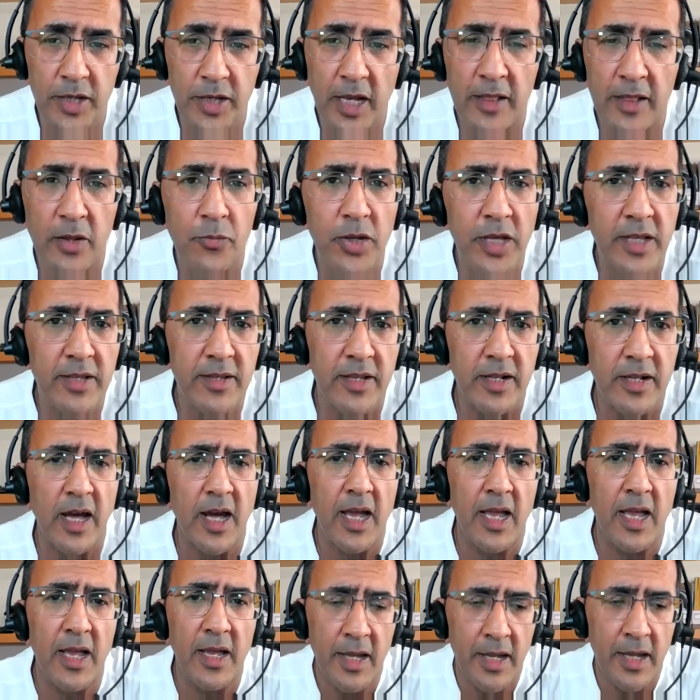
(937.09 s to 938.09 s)
And the reason
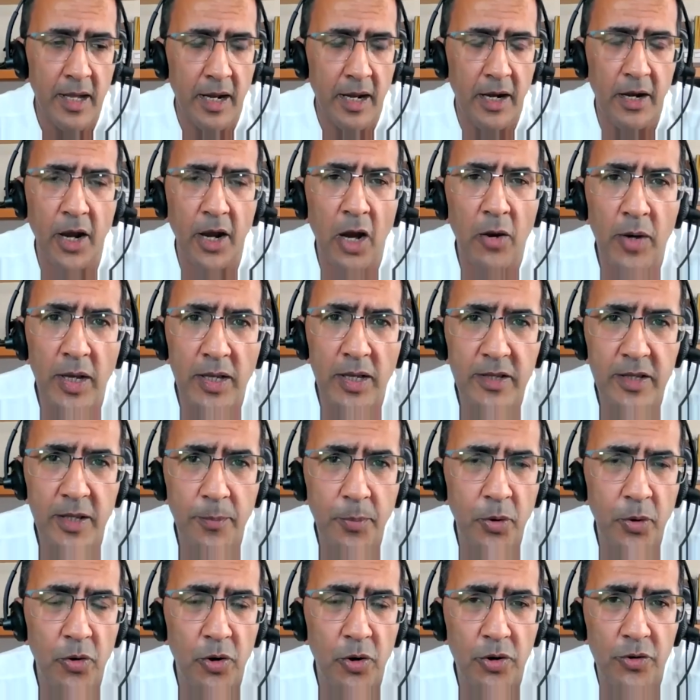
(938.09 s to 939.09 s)
I know and
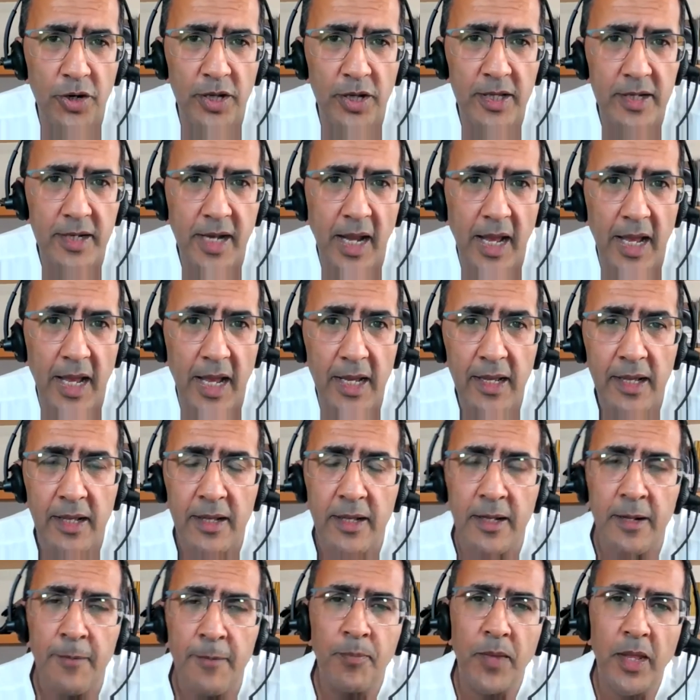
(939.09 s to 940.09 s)
support Chris Day
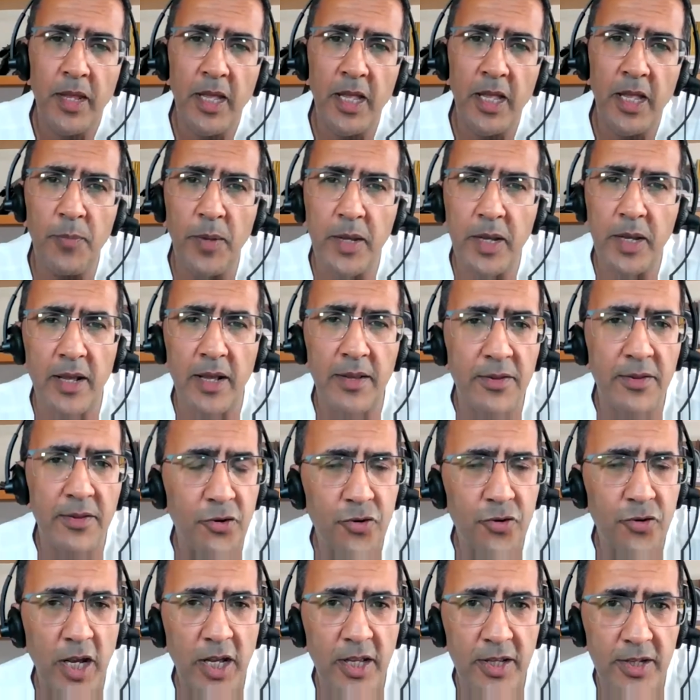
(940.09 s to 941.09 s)
is because the
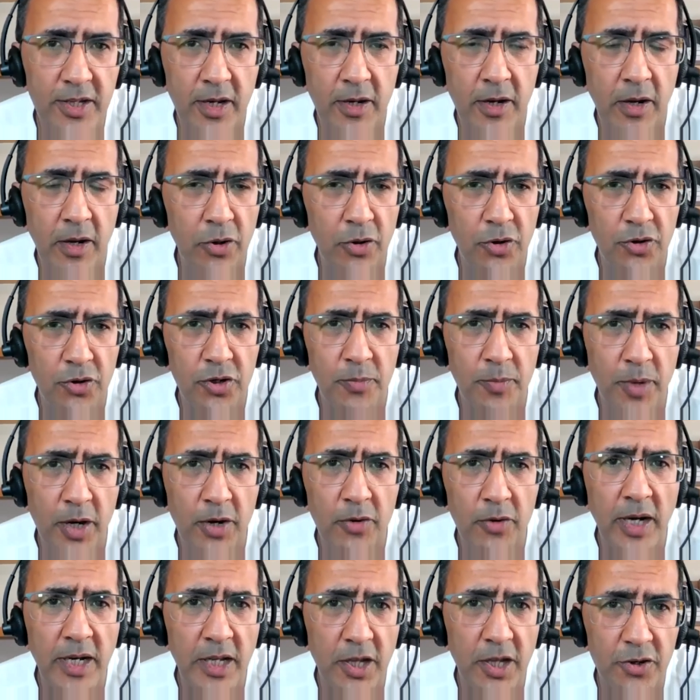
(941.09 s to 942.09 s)
trust, Lewisham and
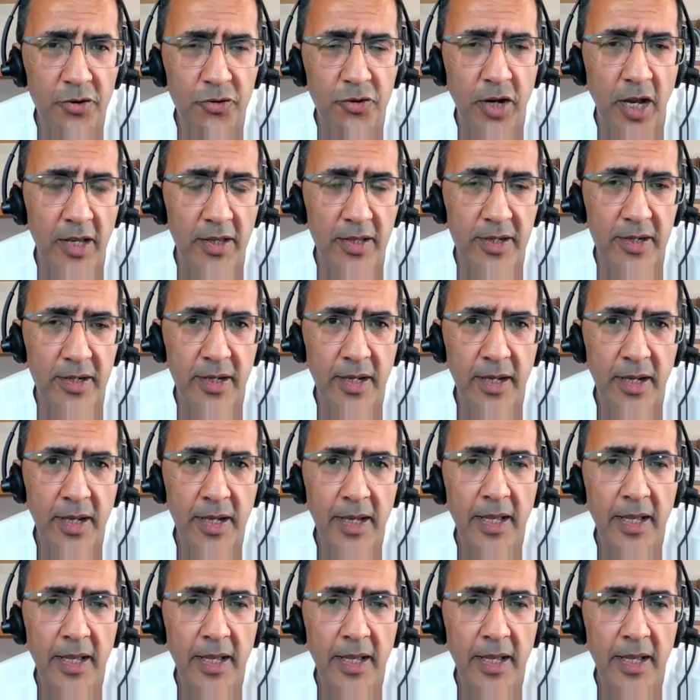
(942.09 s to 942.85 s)
Greenwich Trust,